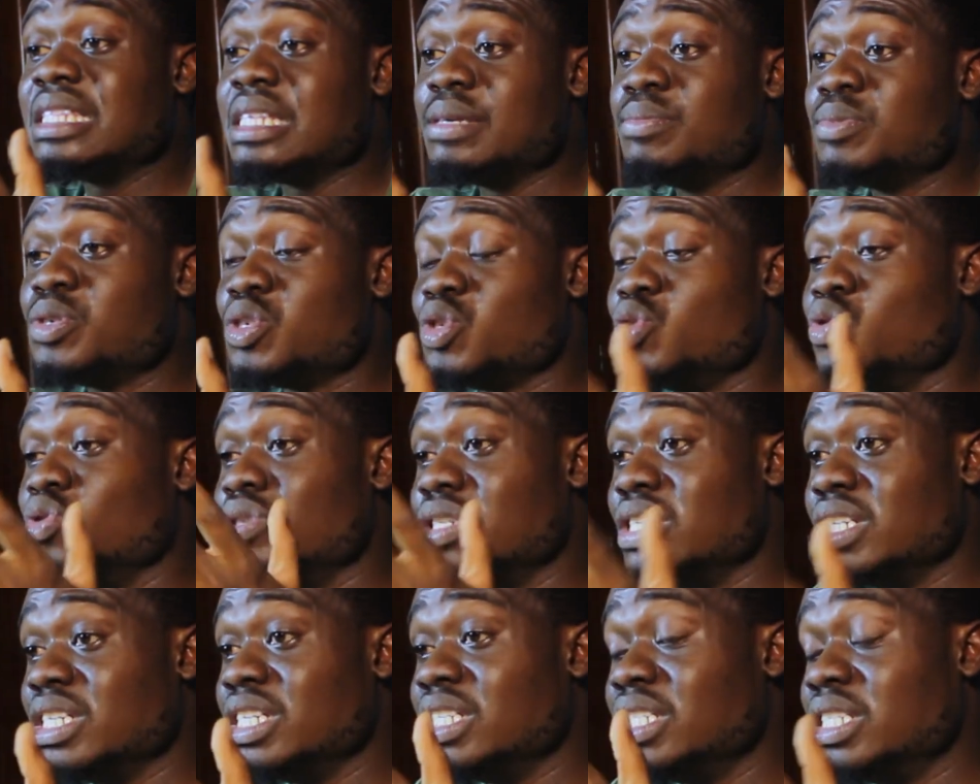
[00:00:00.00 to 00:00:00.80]
tips you
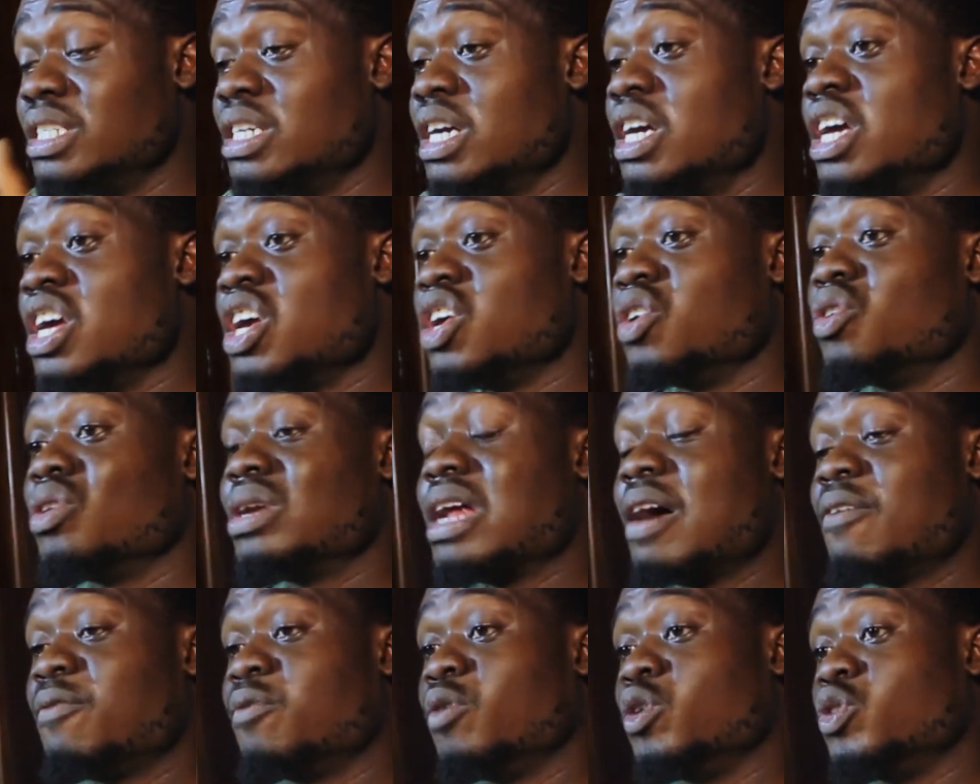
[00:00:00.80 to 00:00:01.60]
need in
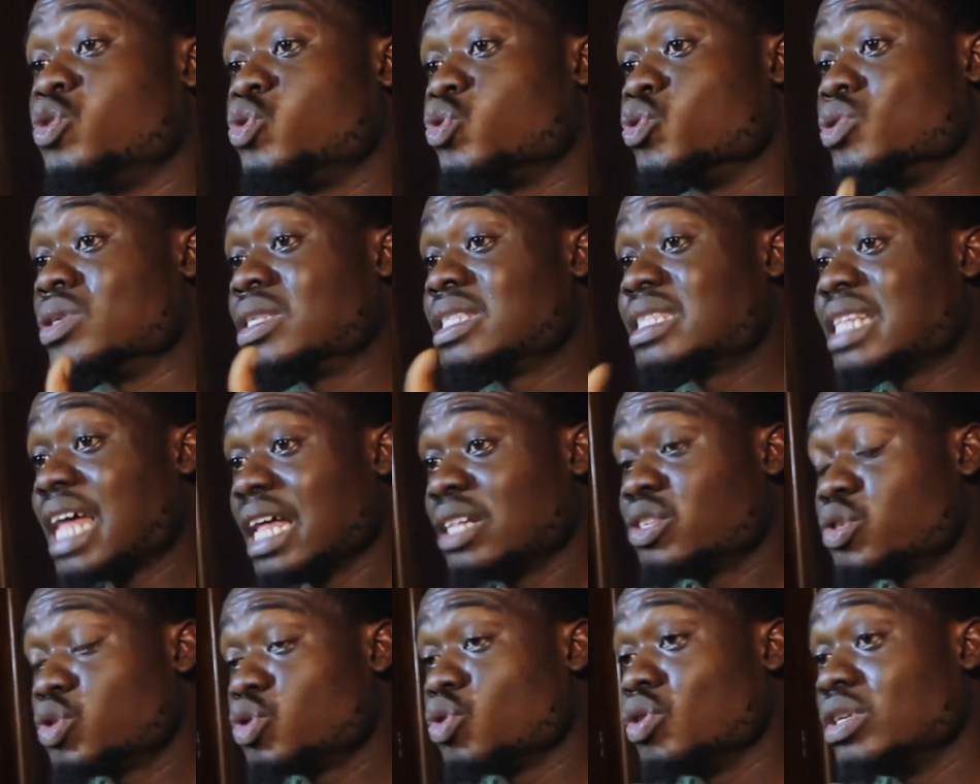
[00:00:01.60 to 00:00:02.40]
order for you to
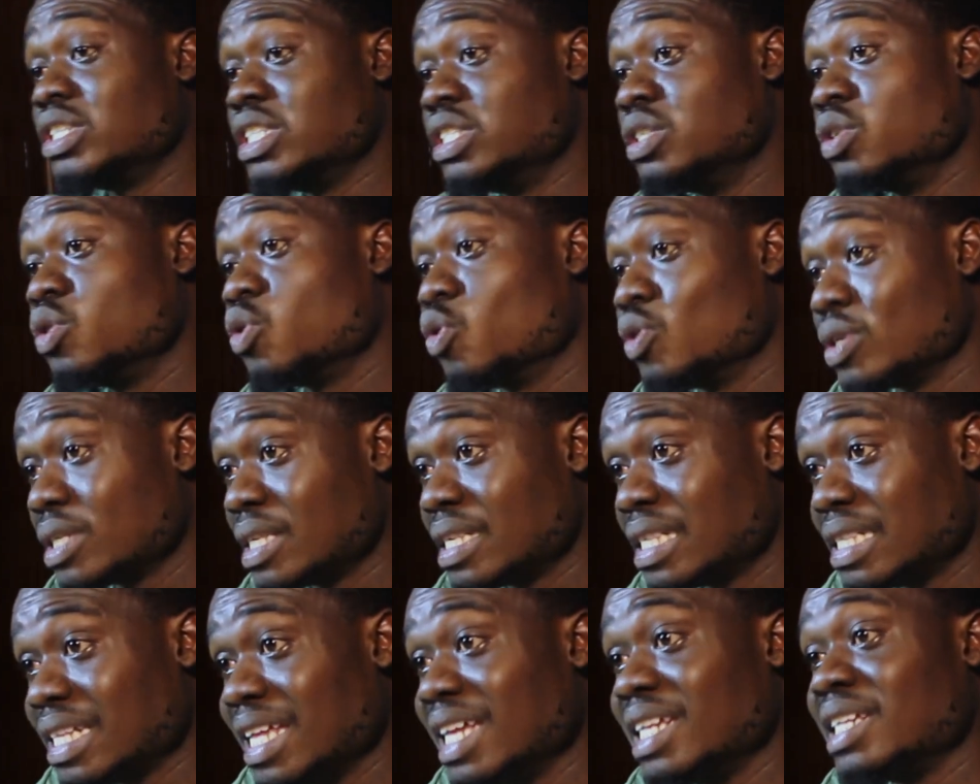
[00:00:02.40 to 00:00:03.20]
start studying
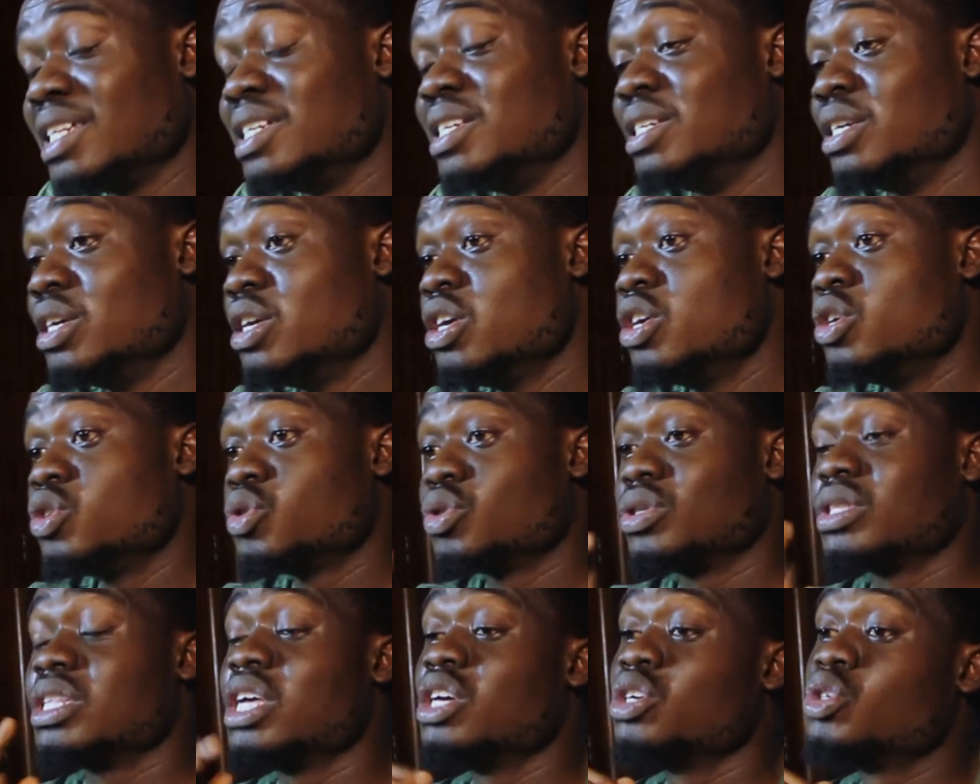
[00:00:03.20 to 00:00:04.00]
consistently.
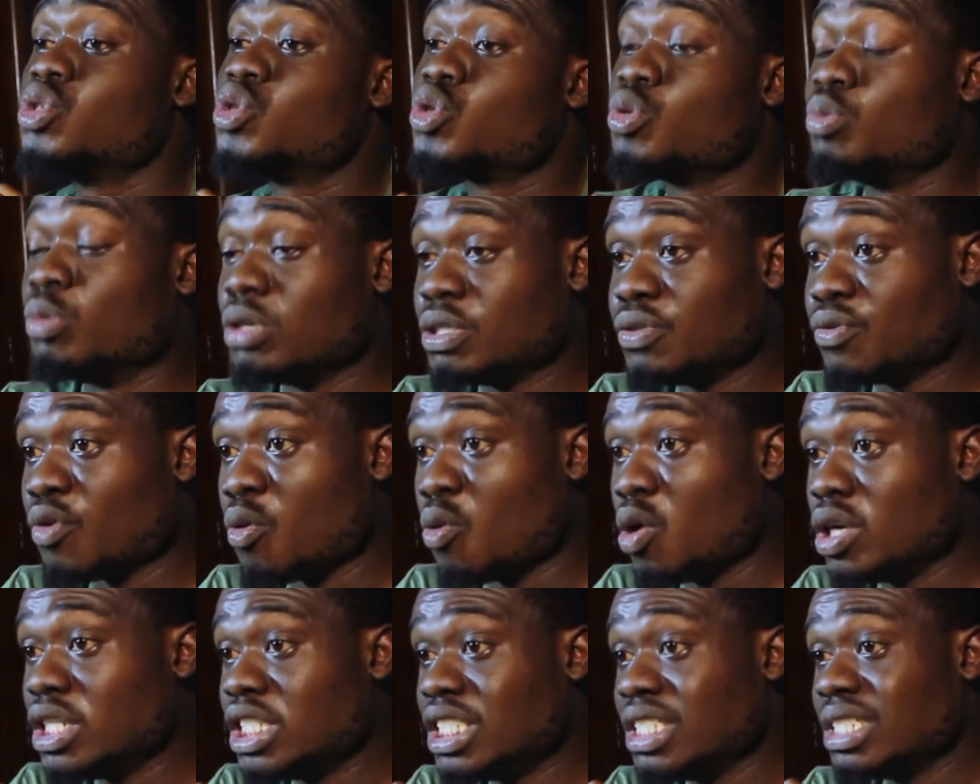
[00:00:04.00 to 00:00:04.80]
So thank you so much for
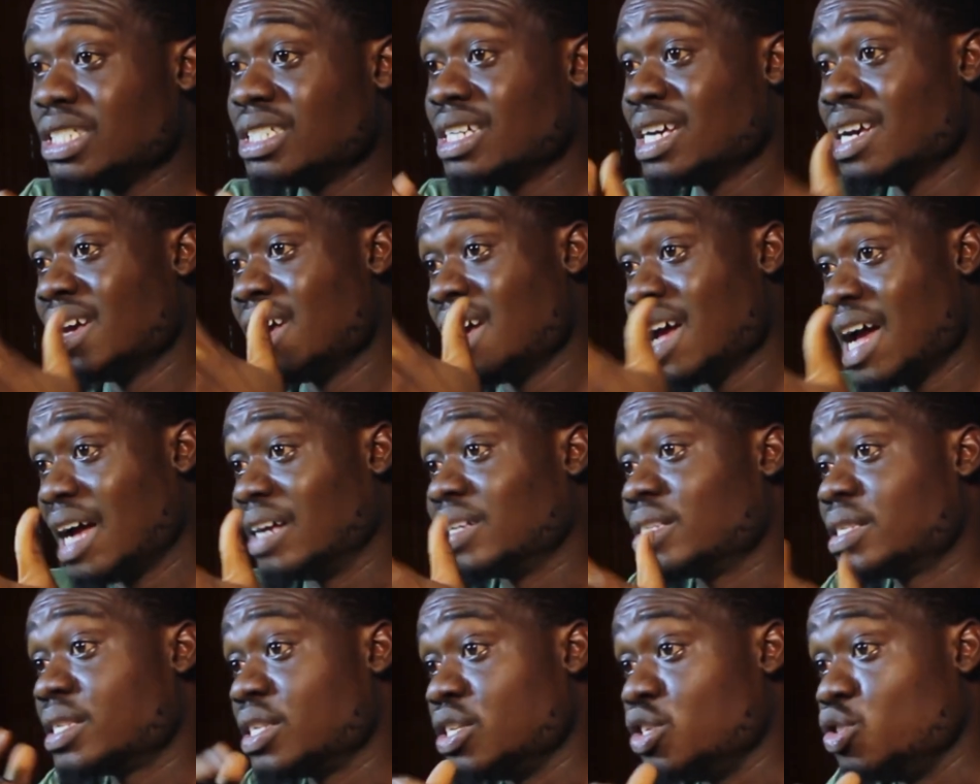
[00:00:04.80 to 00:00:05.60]
watching, and
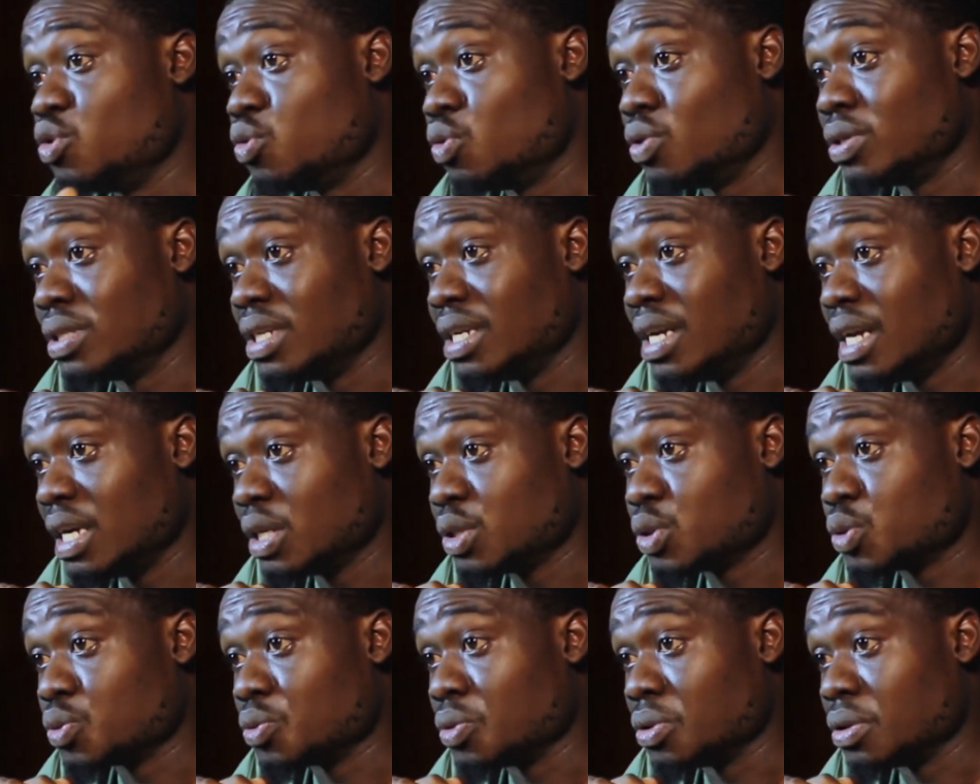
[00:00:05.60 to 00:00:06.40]
see you on the
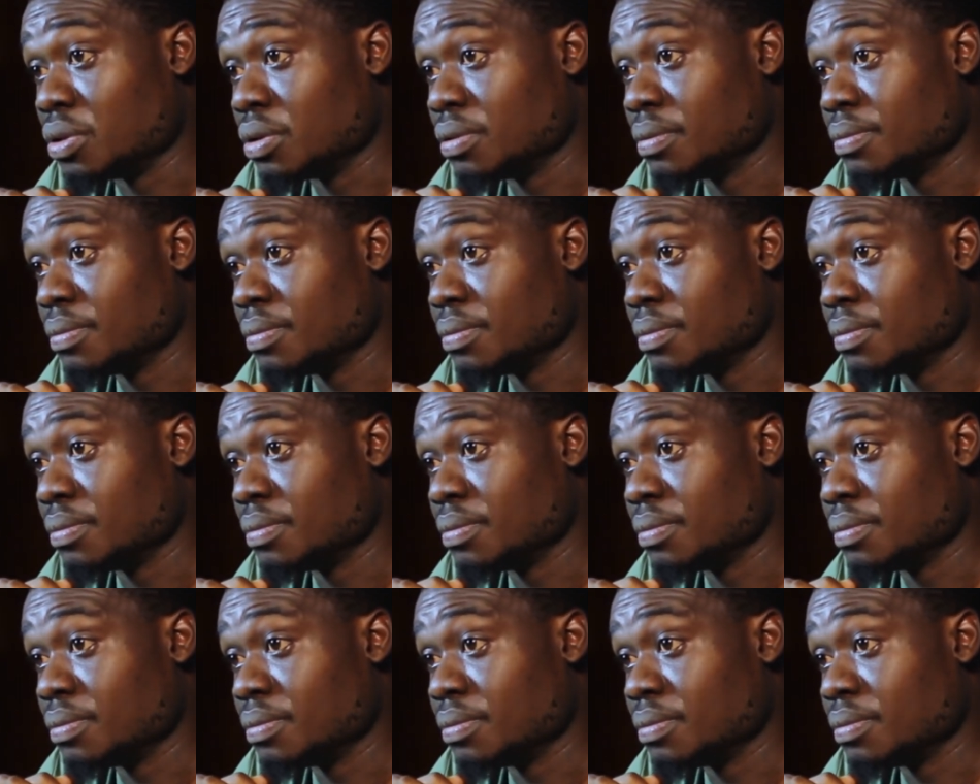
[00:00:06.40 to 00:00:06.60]
next one.